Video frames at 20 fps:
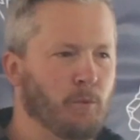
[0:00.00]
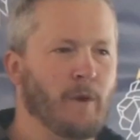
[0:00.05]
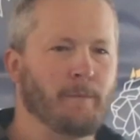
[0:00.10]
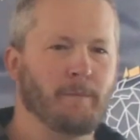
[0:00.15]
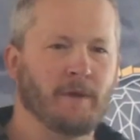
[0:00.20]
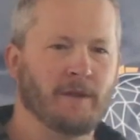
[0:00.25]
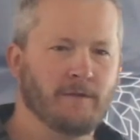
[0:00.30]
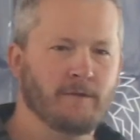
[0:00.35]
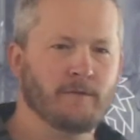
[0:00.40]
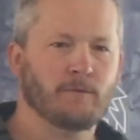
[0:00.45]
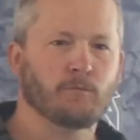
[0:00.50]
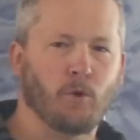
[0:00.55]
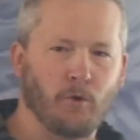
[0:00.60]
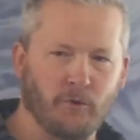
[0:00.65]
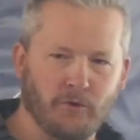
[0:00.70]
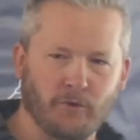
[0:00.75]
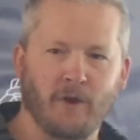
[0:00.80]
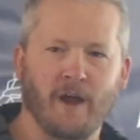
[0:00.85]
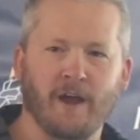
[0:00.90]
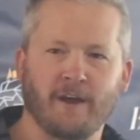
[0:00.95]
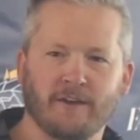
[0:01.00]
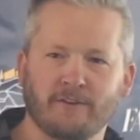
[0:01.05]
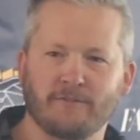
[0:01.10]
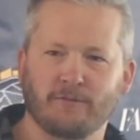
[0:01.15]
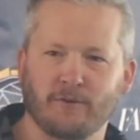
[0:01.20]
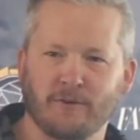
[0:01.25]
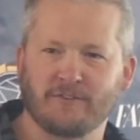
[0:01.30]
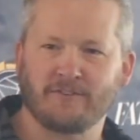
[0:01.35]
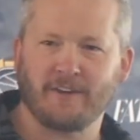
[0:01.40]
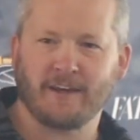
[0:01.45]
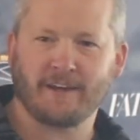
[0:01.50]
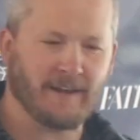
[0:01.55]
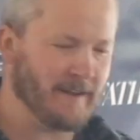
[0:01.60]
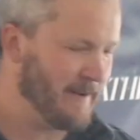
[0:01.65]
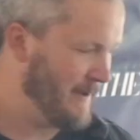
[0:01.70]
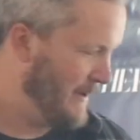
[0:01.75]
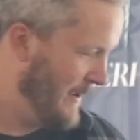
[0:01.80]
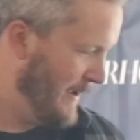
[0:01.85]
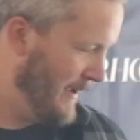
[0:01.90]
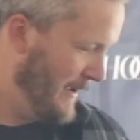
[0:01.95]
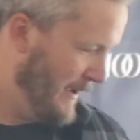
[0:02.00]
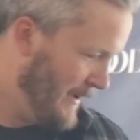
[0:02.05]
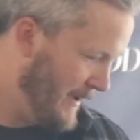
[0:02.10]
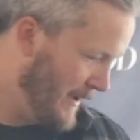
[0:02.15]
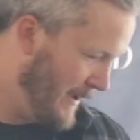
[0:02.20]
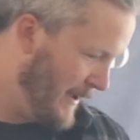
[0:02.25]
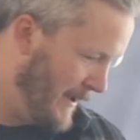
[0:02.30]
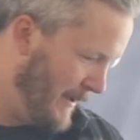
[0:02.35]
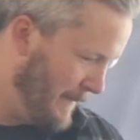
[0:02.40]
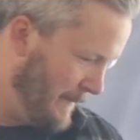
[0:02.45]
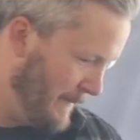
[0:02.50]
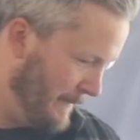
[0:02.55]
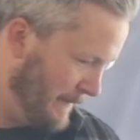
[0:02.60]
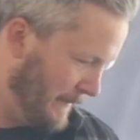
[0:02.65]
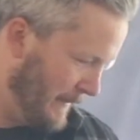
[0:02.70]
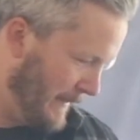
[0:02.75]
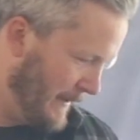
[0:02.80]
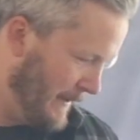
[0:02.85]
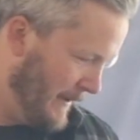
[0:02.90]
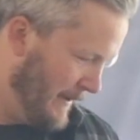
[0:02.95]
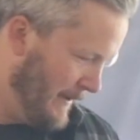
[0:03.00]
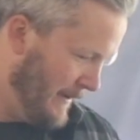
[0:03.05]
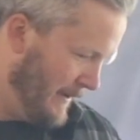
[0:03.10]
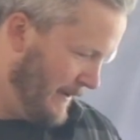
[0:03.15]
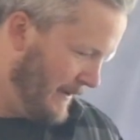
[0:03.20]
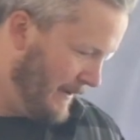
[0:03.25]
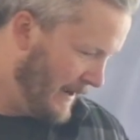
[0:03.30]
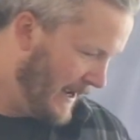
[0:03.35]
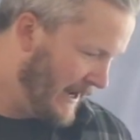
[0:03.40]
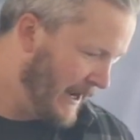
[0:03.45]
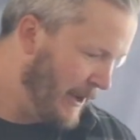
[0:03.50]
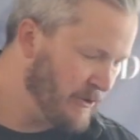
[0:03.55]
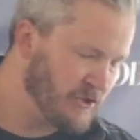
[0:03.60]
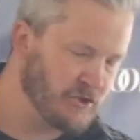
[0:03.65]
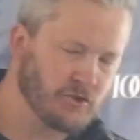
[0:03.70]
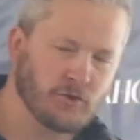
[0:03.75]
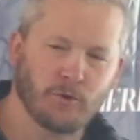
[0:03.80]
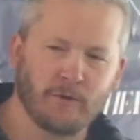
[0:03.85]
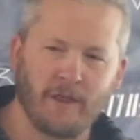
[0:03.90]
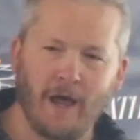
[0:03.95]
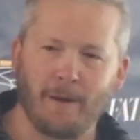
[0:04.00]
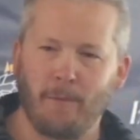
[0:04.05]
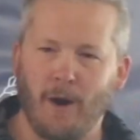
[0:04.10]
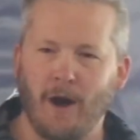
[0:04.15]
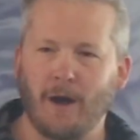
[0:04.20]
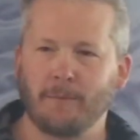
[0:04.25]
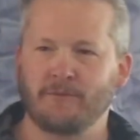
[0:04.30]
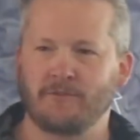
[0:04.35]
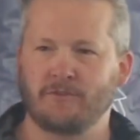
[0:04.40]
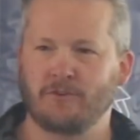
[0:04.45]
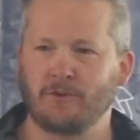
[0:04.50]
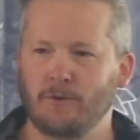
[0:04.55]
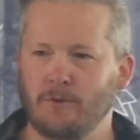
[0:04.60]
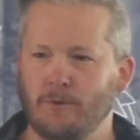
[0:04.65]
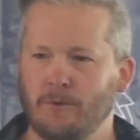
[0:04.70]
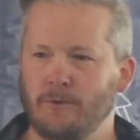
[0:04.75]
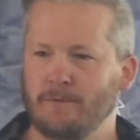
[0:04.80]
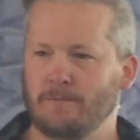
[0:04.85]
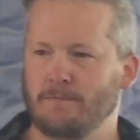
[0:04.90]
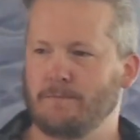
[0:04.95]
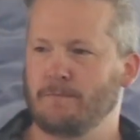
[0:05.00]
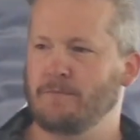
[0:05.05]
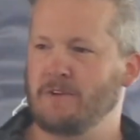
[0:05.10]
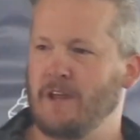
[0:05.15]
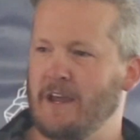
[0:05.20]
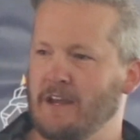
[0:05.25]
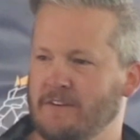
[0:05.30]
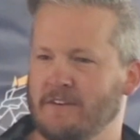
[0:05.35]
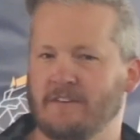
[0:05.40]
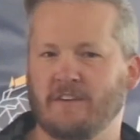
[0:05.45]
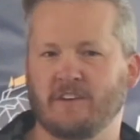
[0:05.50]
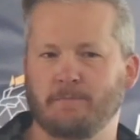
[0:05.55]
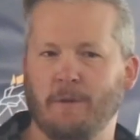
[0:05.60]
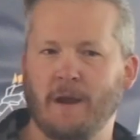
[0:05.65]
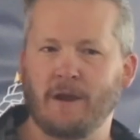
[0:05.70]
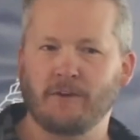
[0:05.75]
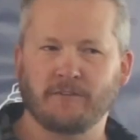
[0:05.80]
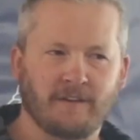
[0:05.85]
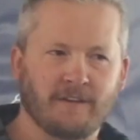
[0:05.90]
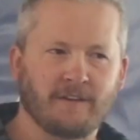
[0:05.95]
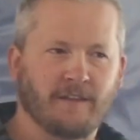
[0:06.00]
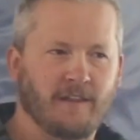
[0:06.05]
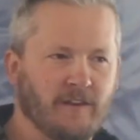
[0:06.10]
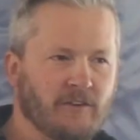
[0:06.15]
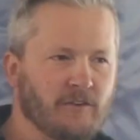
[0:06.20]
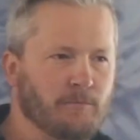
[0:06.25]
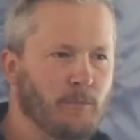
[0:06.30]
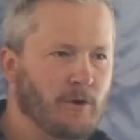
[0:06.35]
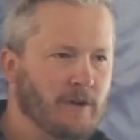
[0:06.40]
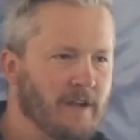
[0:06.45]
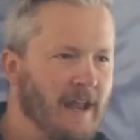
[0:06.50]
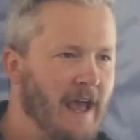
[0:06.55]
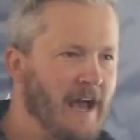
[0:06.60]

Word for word: the women roll their eyes for a second. Um, and I was true that moms do take to this parenting things more